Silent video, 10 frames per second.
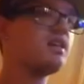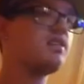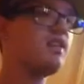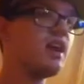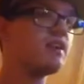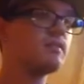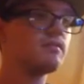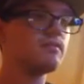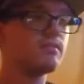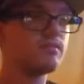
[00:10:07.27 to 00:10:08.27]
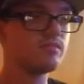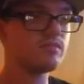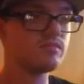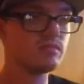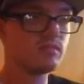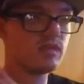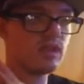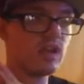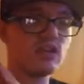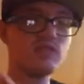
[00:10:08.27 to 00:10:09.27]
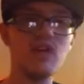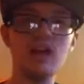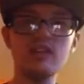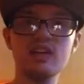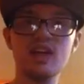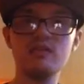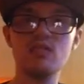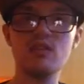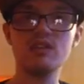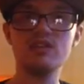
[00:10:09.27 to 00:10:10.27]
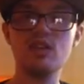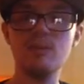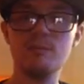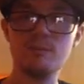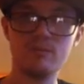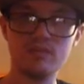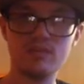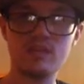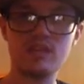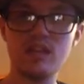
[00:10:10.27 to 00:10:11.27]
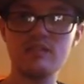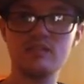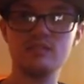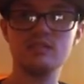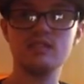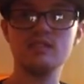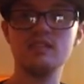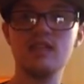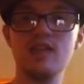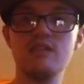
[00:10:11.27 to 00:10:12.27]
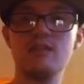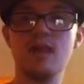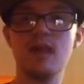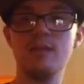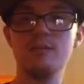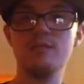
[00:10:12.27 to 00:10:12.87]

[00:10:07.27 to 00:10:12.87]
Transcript: Then the others finally came to the rescue to save Maya,